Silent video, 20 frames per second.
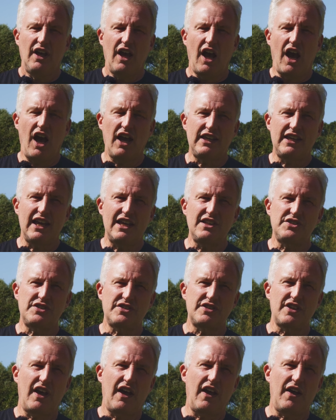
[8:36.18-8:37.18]
I
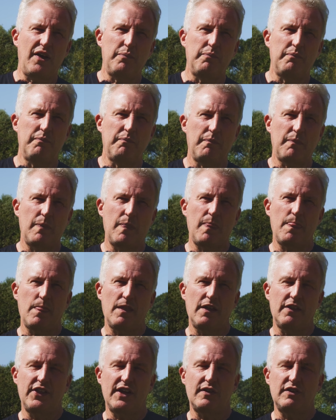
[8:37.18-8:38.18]
guess
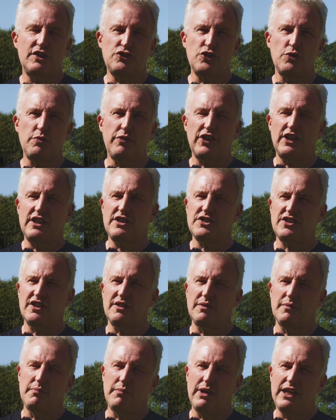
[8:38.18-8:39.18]
there are two things
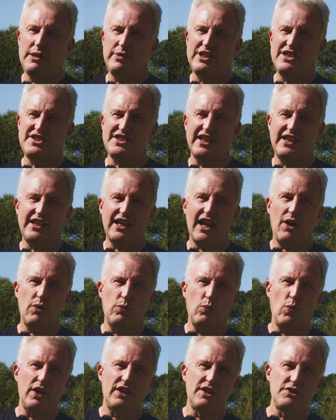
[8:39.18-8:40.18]
that maybe stick
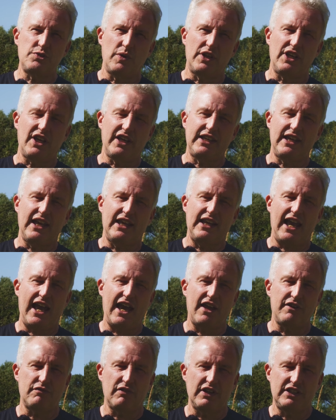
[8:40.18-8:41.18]
out. One is when I get
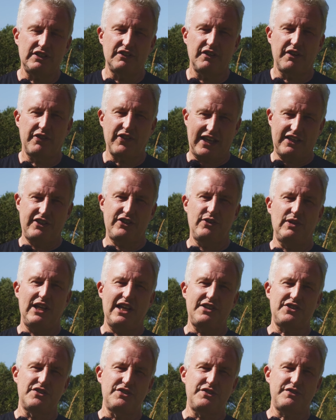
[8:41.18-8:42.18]
handwritten thank you
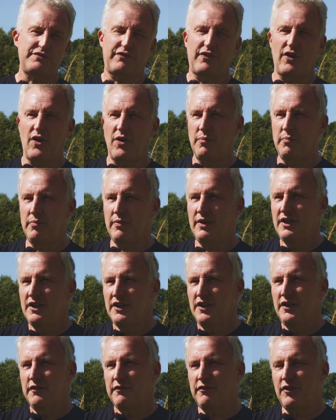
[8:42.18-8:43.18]
letters from
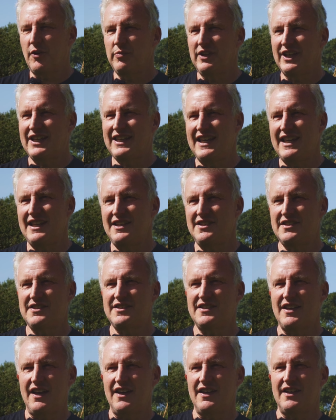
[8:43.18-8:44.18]
the
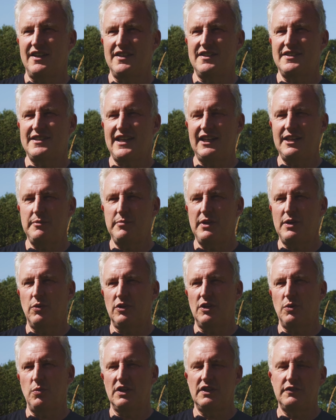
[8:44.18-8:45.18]
kids telling me
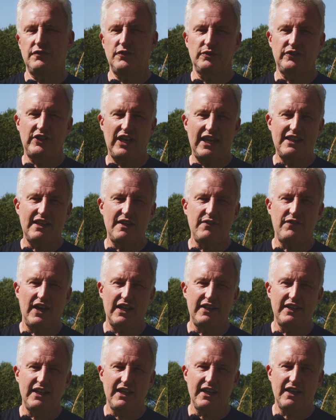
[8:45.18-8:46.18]
what a wonderful day they've
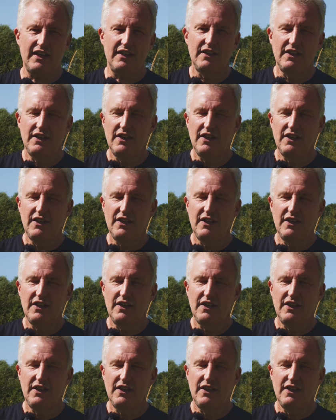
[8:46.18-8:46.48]
had here.